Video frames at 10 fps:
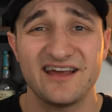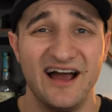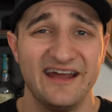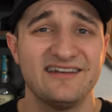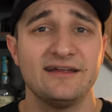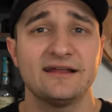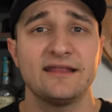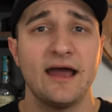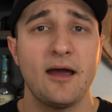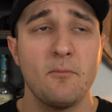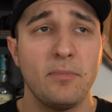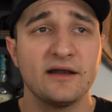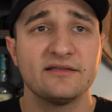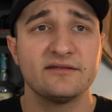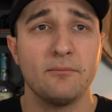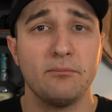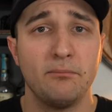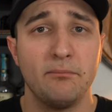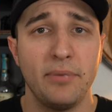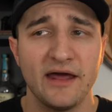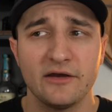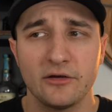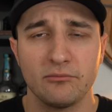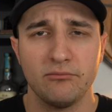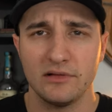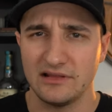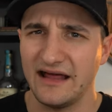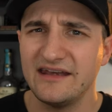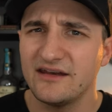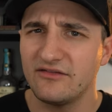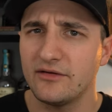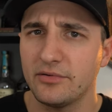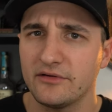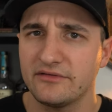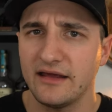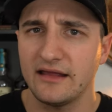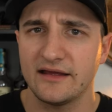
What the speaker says: kind of like that, but it's a better blend of it per se.